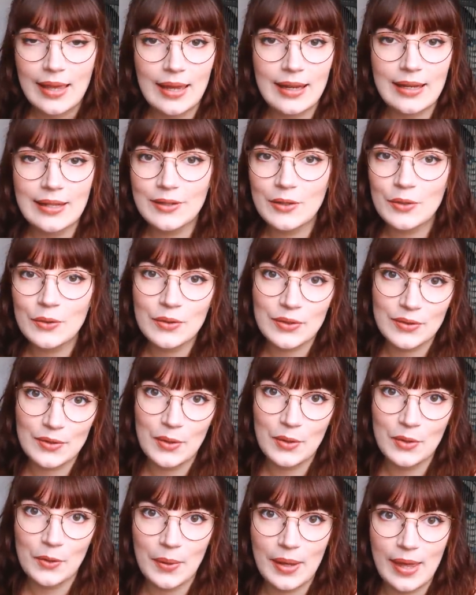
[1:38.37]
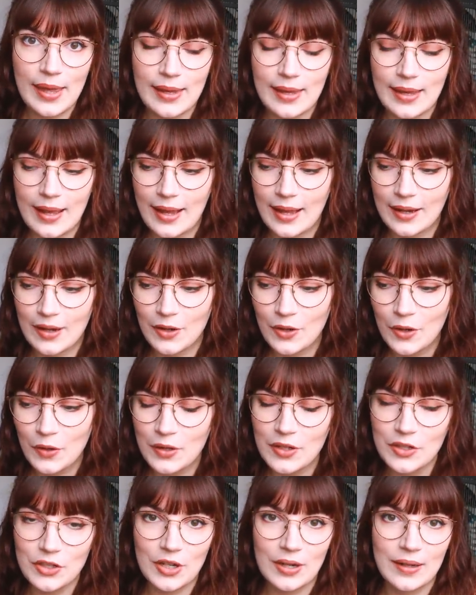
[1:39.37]
It has gone so quick, and I know
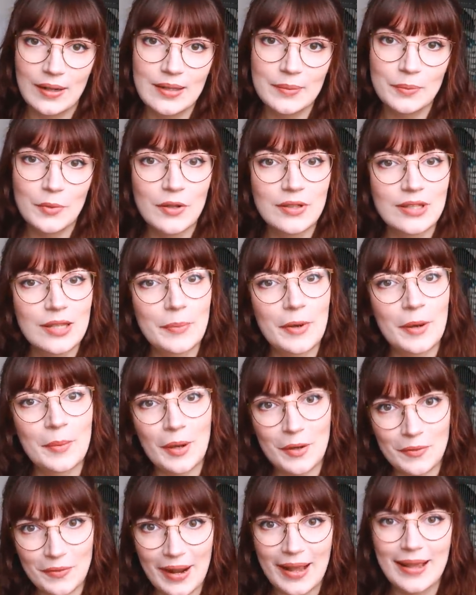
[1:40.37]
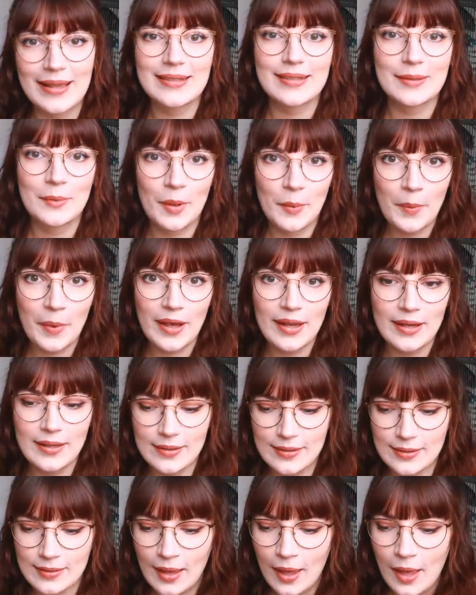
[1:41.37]
this channel is mostly about my rats and my
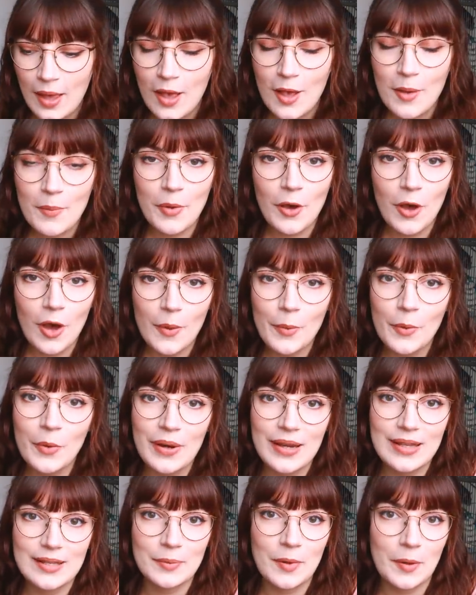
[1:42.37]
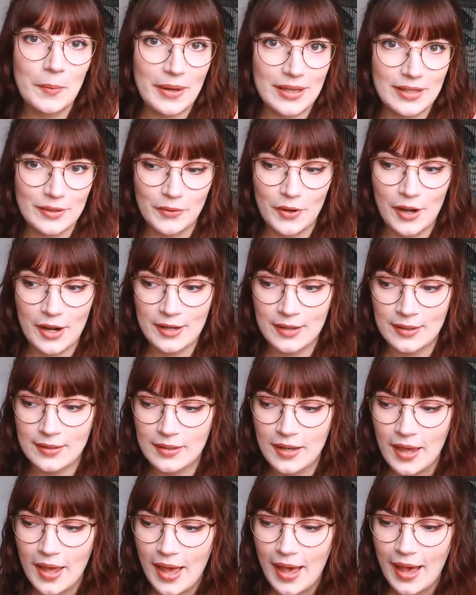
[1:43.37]
mice, but Hubble is my best
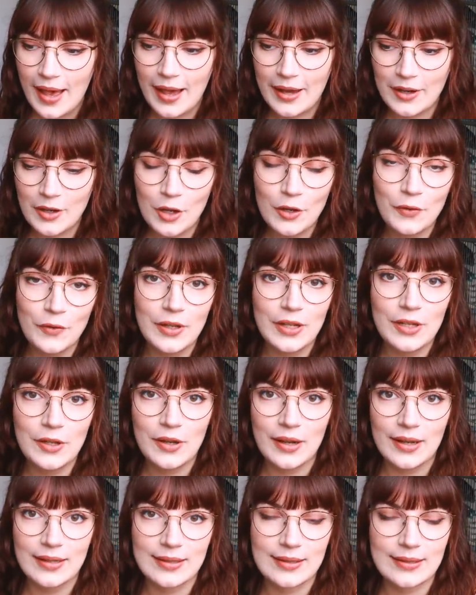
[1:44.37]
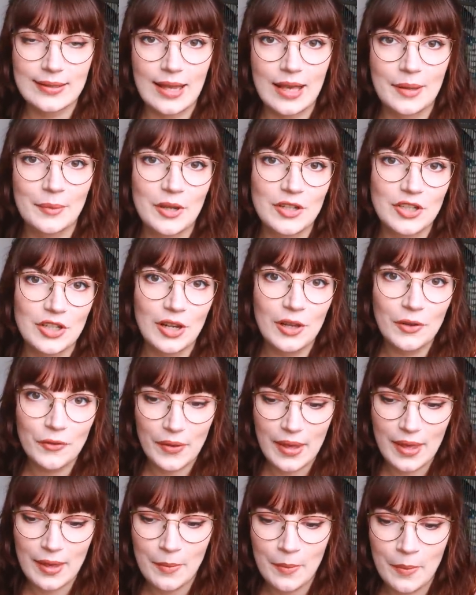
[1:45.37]
friend, and hopefully you guys can see how much I love
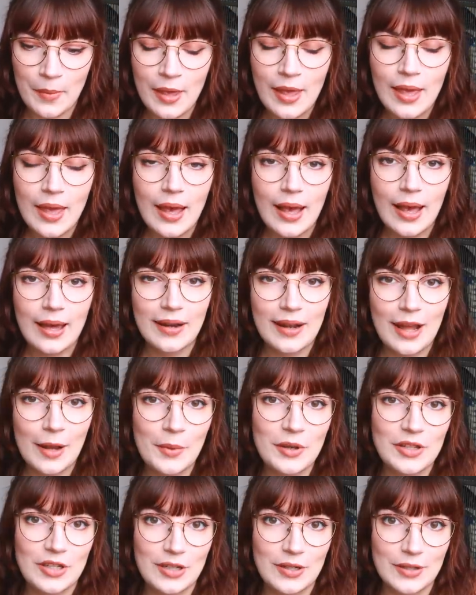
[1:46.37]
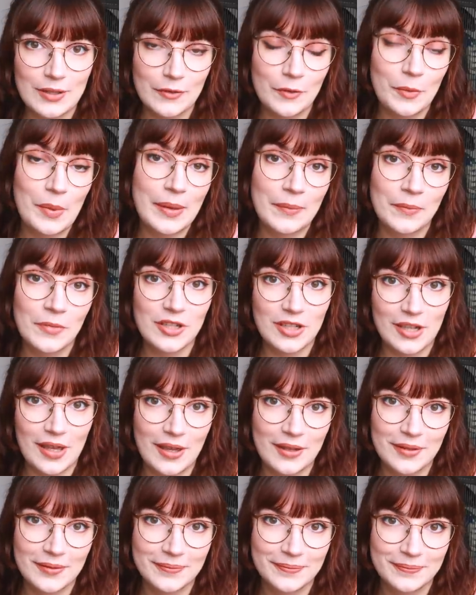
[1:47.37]
him and how much he does for me in
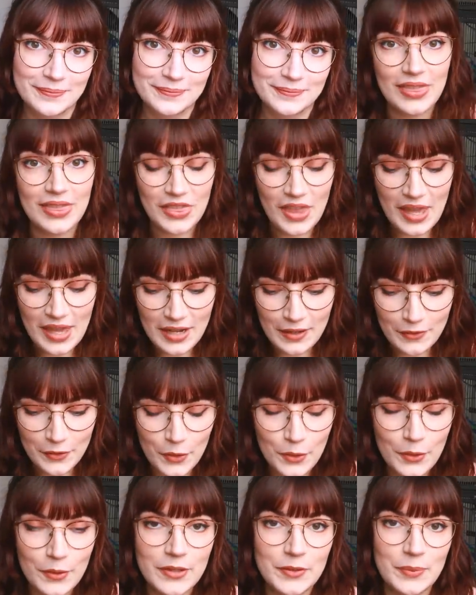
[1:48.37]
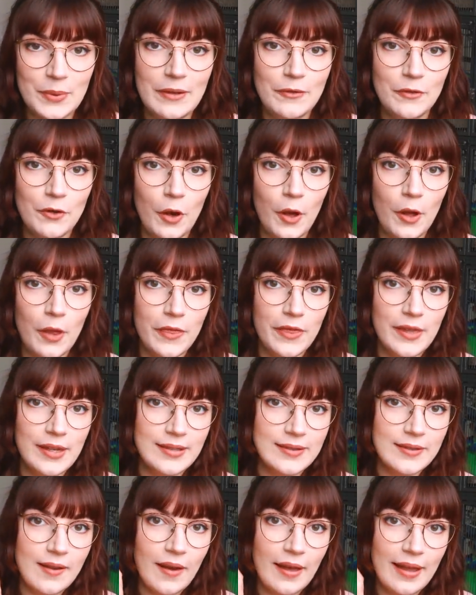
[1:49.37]
return. Then of course we've got
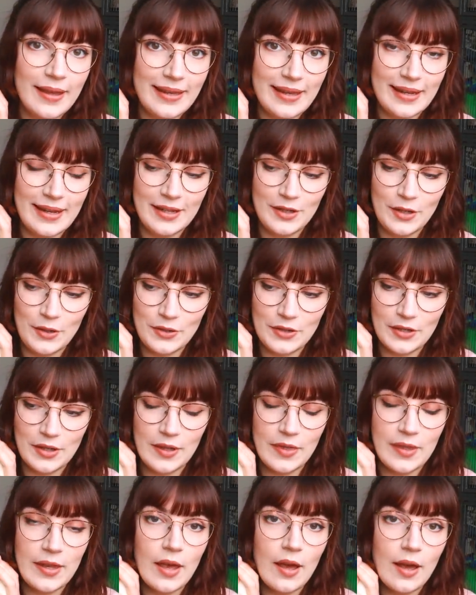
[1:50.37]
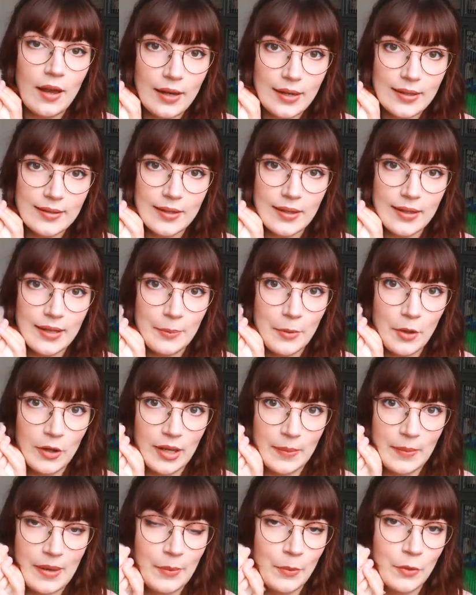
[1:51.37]
this guy getting neutered. The earliest I could
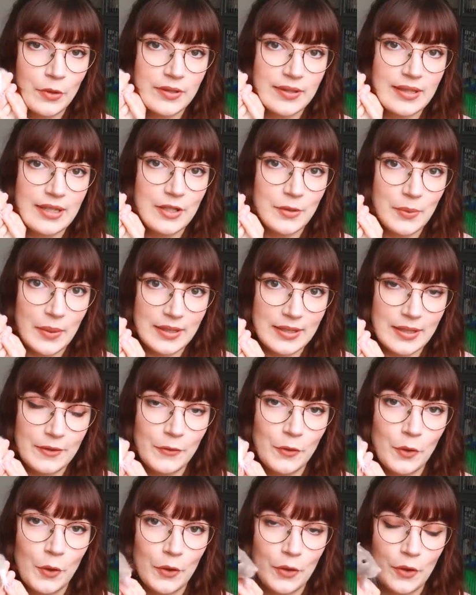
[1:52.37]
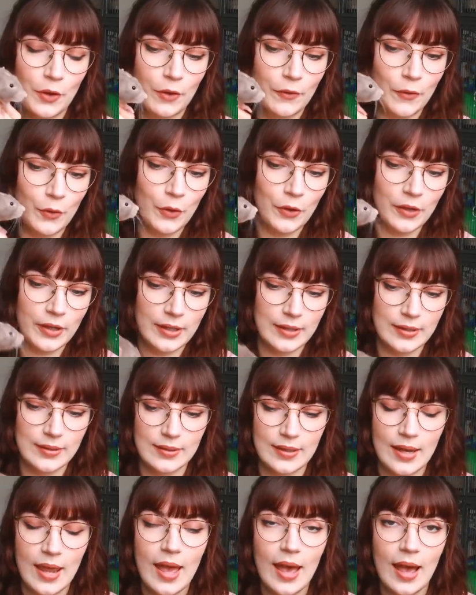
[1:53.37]
book him in was the 24th of
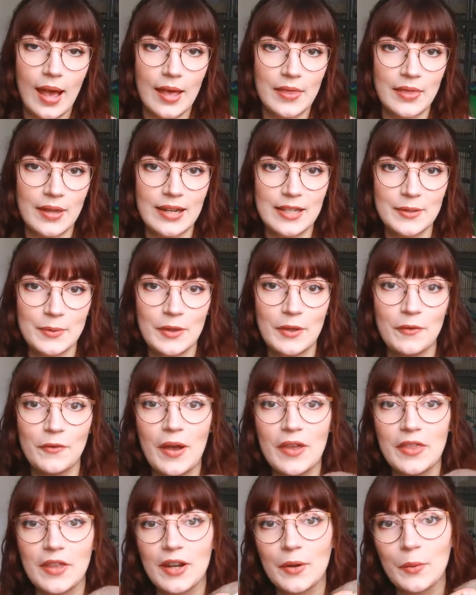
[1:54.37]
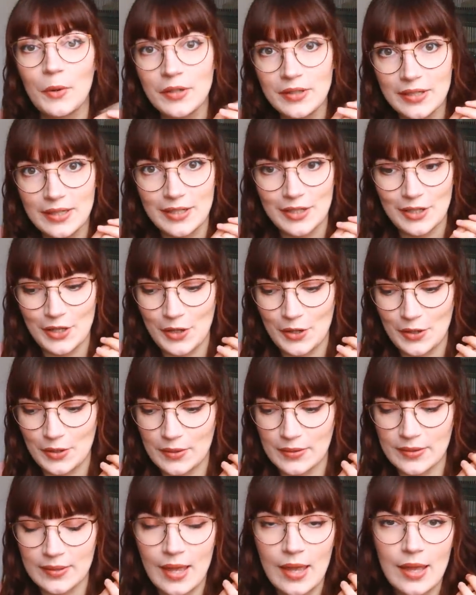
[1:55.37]
August, and that is with the vet that I wanted to
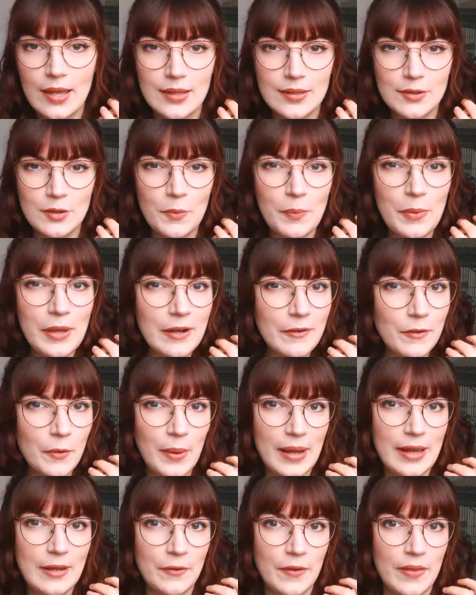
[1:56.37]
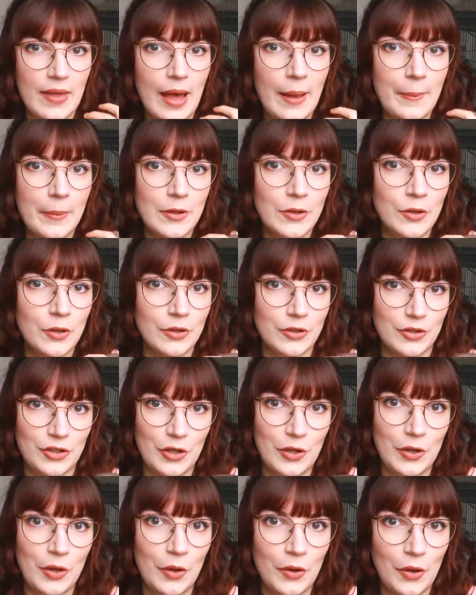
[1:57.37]
use. So a bit of a wait for that, but not
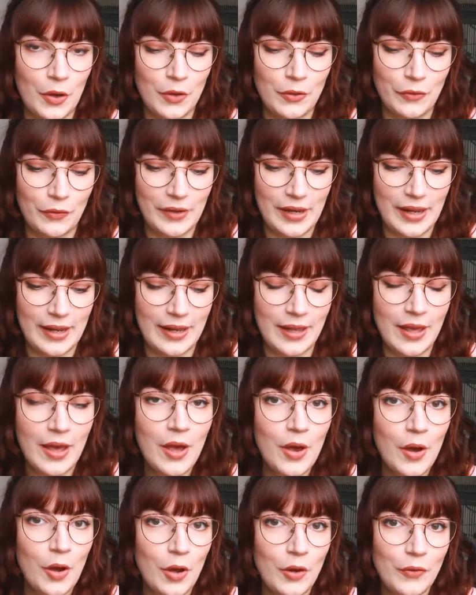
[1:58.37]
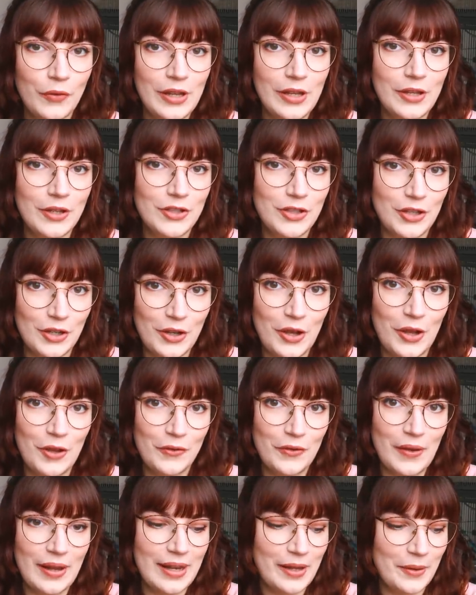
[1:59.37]
too long hopefully. Hopefully it should go
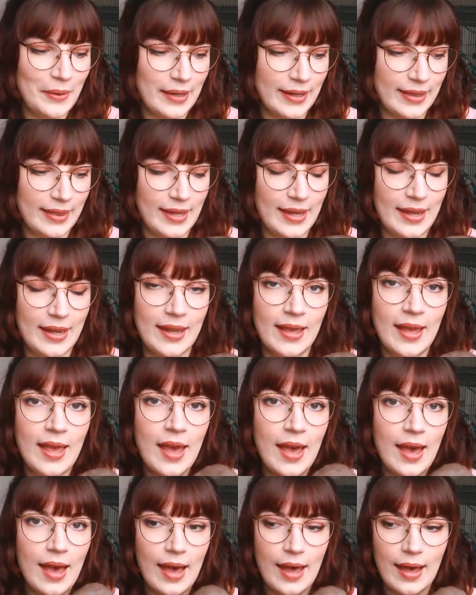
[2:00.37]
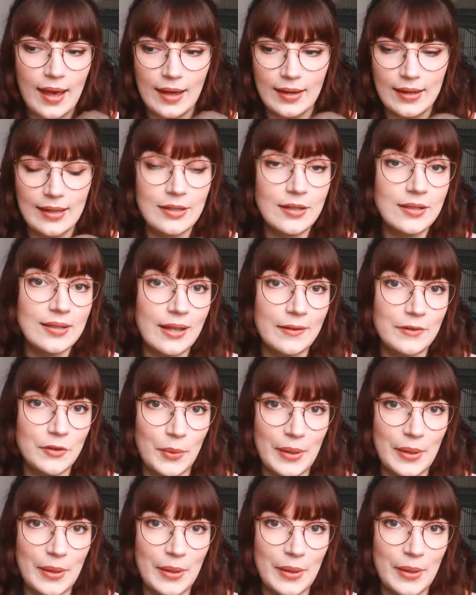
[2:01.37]
fairly quickly. And he does have